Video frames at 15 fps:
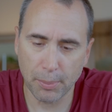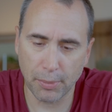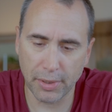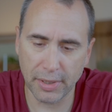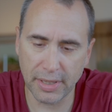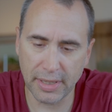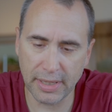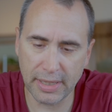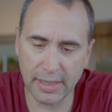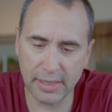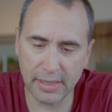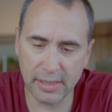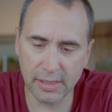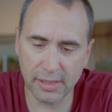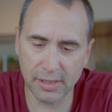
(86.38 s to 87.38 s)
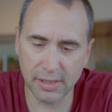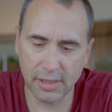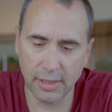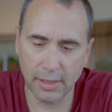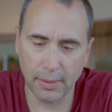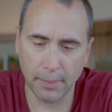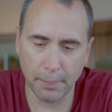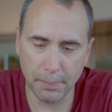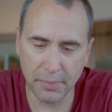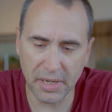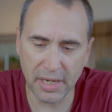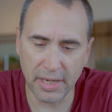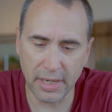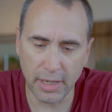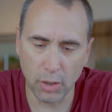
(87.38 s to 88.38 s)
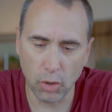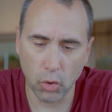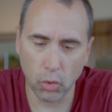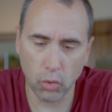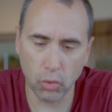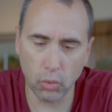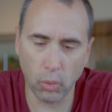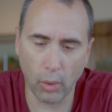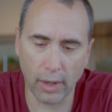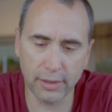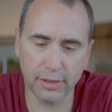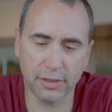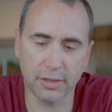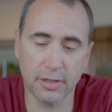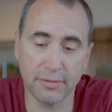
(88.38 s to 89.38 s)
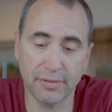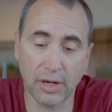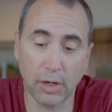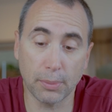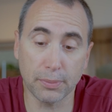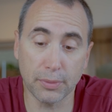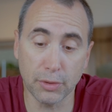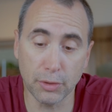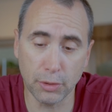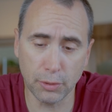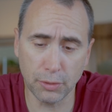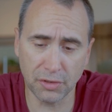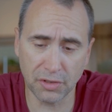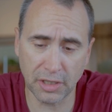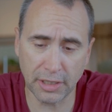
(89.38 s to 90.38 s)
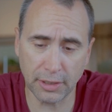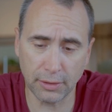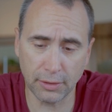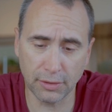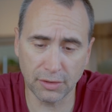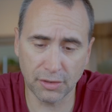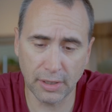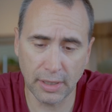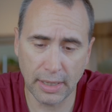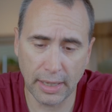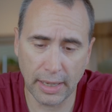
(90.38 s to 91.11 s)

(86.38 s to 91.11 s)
but it is me who wants to develop new skills